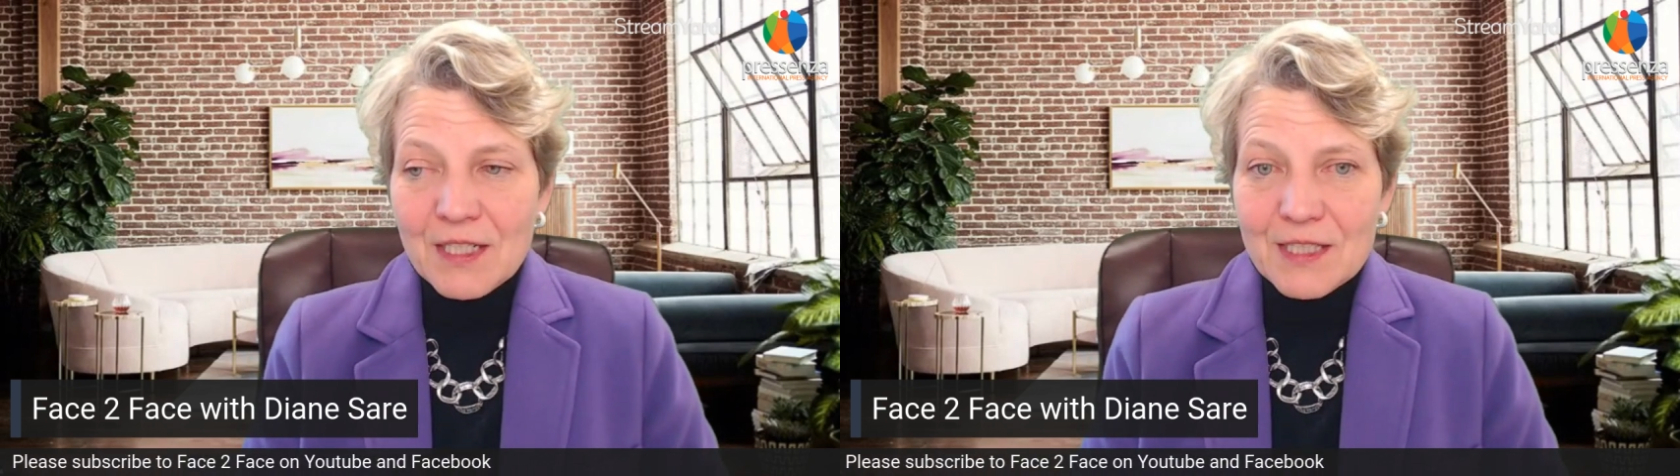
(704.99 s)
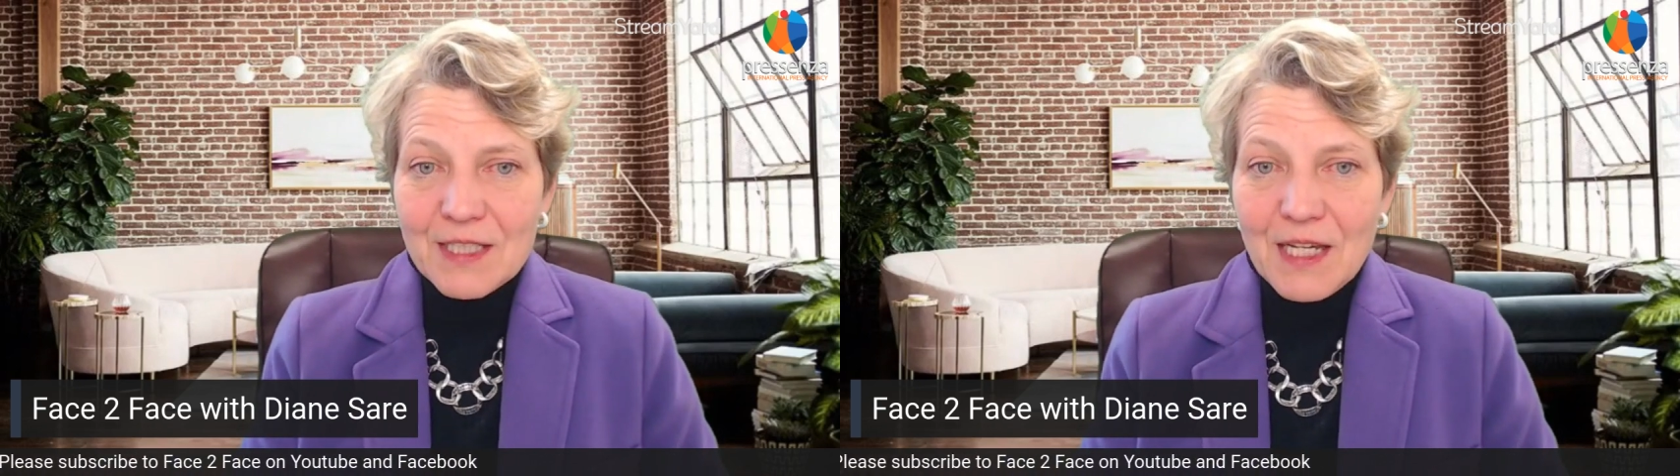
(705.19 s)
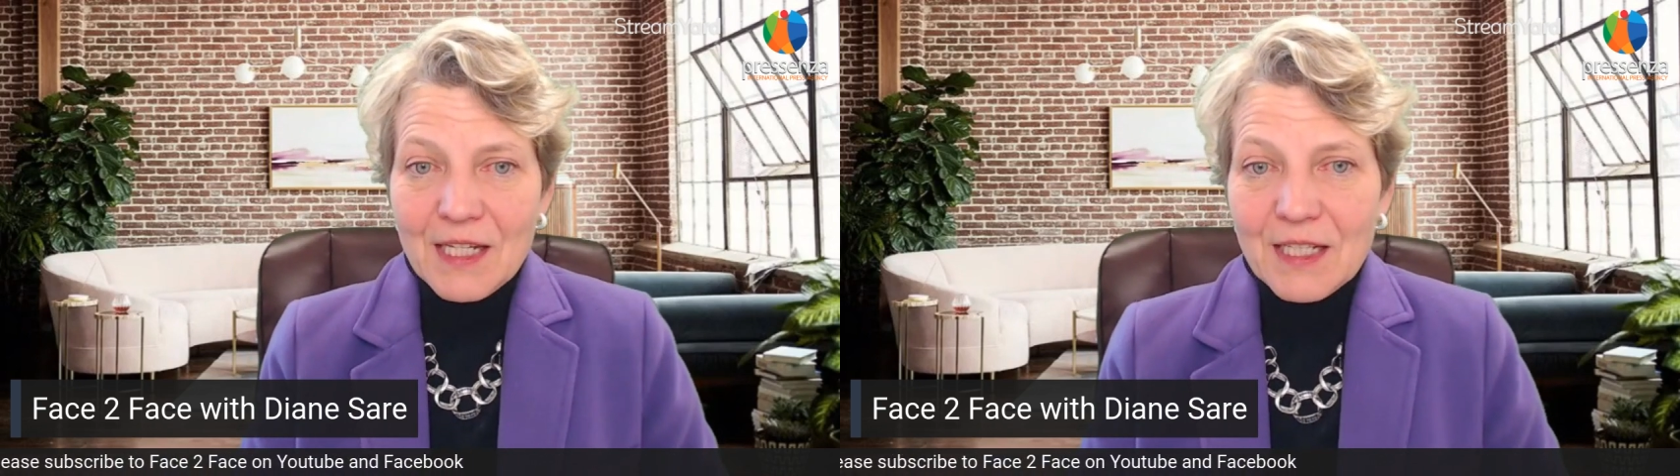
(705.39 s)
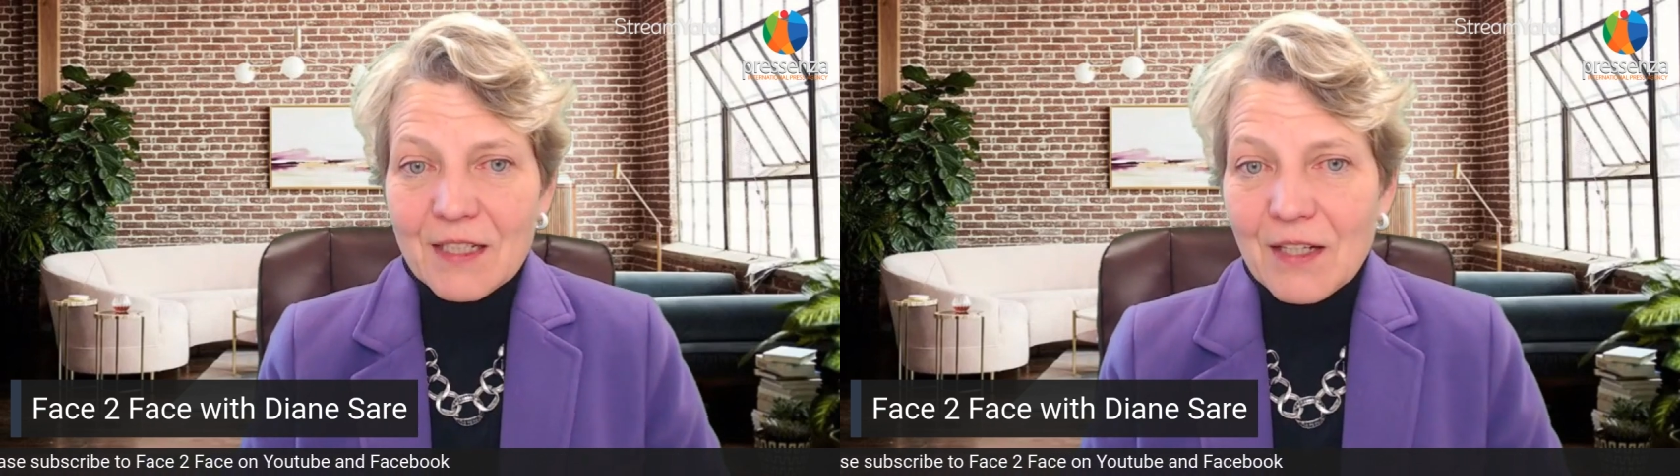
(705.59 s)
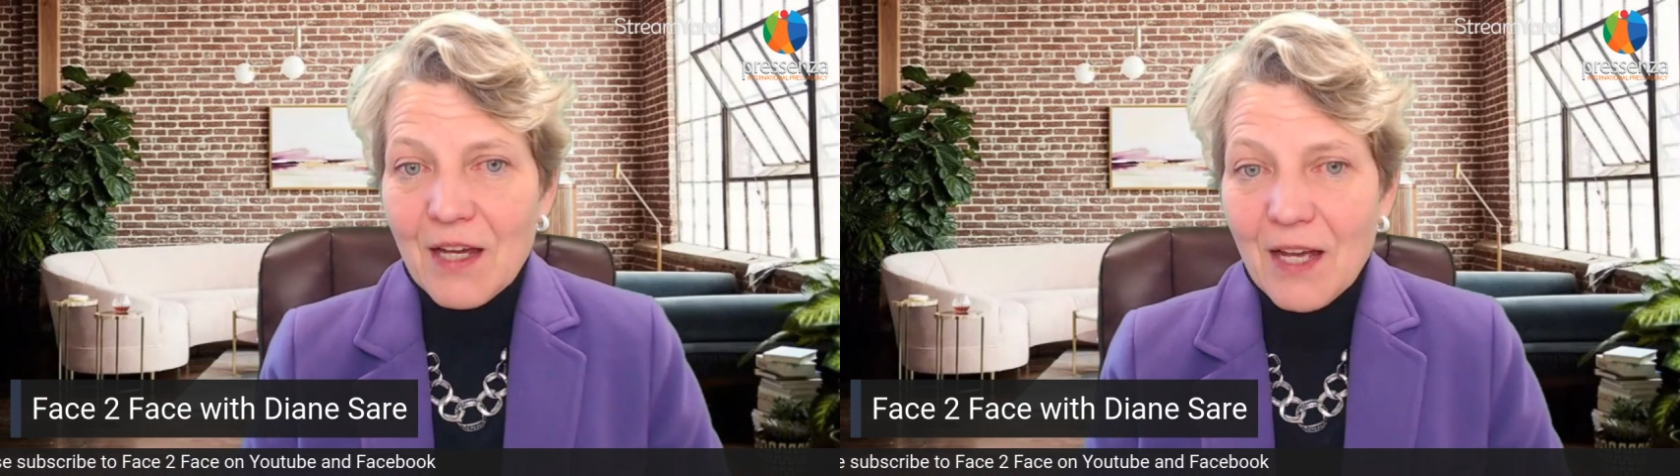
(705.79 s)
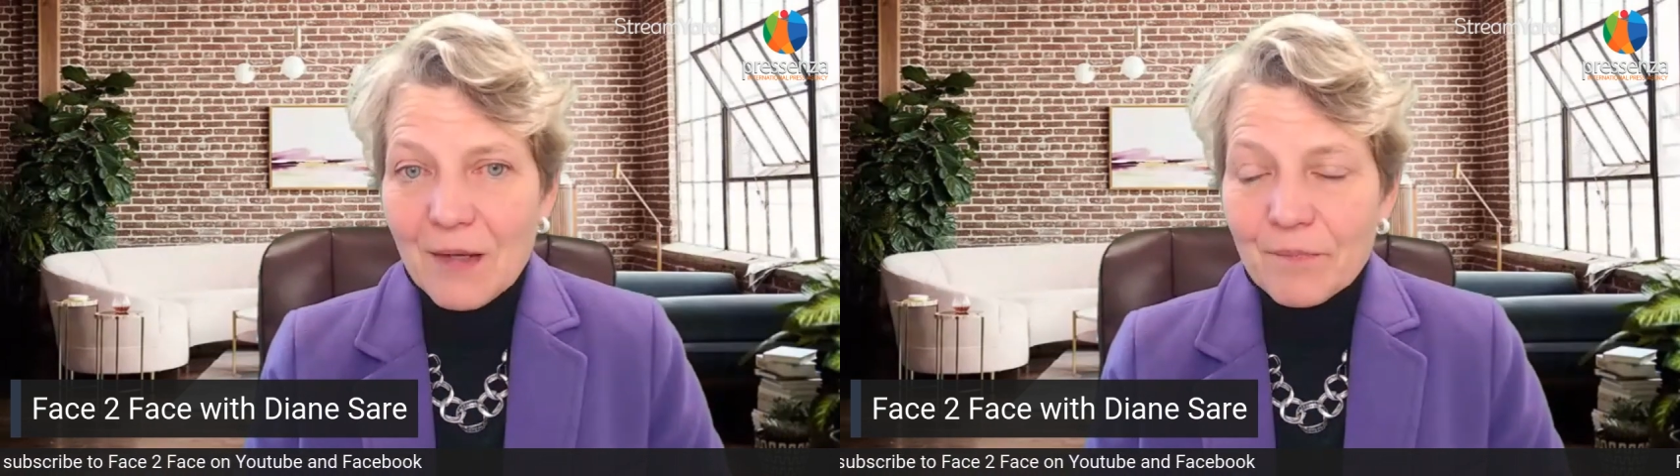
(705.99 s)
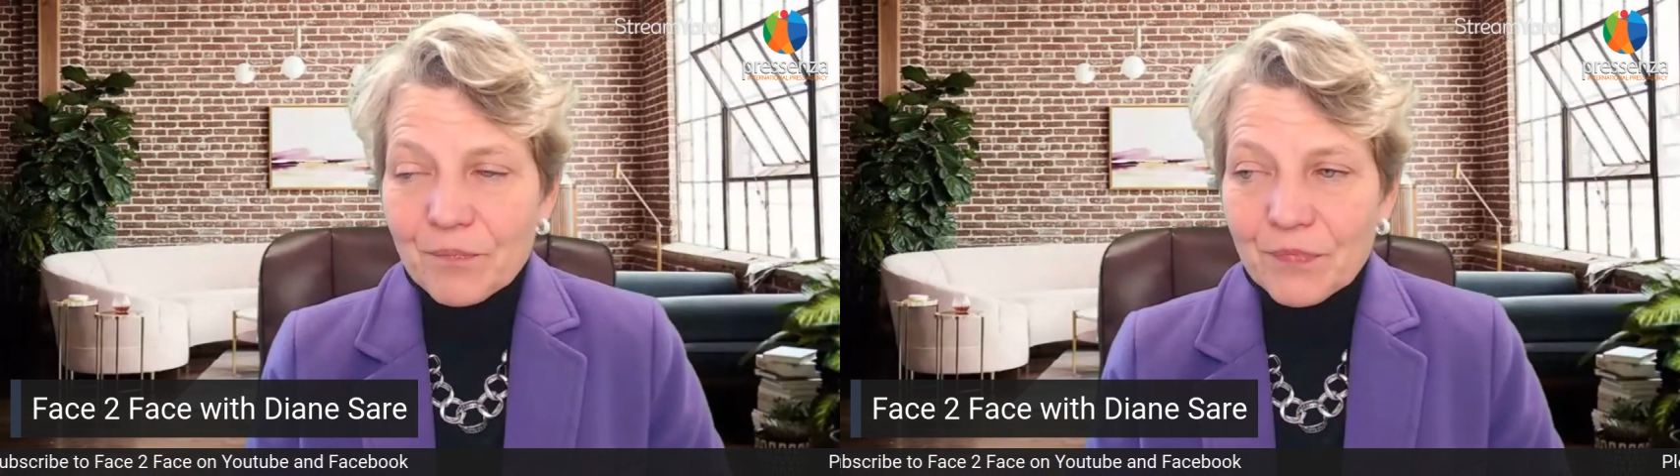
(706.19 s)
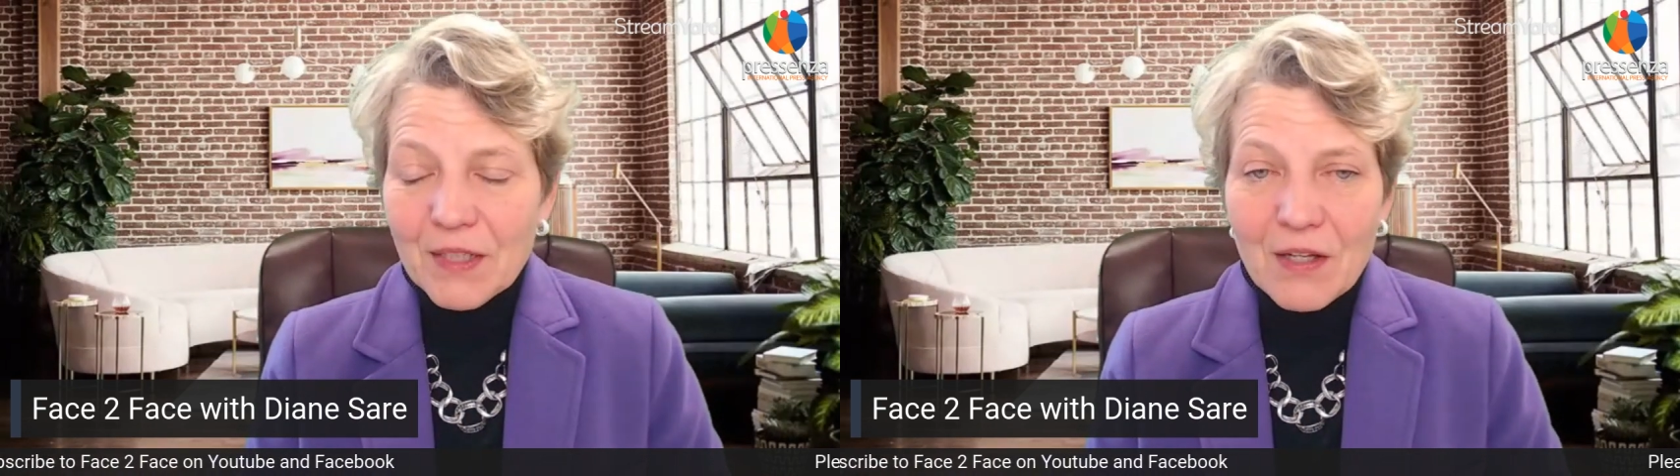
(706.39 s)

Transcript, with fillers: saying, um,